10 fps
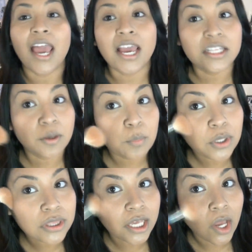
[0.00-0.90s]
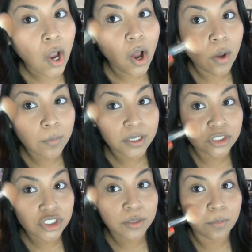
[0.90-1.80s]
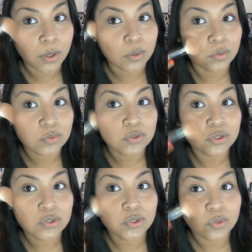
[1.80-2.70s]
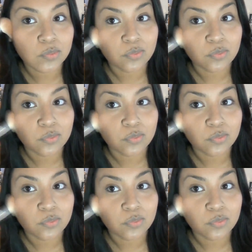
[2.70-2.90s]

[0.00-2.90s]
and I put that on my cheekbones.